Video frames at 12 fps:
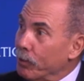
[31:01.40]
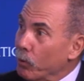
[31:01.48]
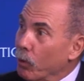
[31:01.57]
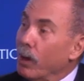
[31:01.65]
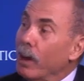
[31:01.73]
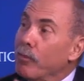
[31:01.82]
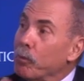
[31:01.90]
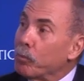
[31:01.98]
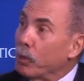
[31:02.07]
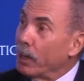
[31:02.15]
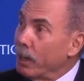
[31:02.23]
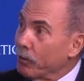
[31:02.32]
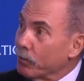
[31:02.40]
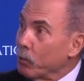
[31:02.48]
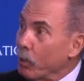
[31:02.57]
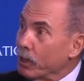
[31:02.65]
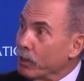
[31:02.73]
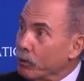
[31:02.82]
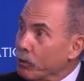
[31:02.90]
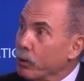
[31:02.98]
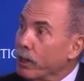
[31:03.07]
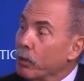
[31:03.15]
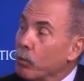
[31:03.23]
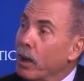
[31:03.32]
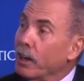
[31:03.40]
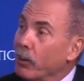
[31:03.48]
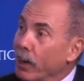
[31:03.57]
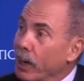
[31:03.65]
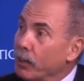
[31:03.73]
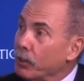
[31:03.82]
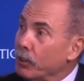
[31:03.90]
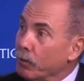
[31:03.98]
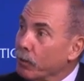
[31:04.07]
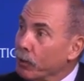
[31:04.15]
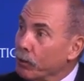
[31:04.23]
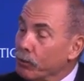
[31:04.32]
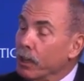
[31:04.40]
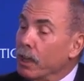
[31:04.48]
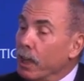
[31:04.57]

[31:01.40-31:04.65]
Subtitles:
more. Have a plan for what you're doing and why you're asking for this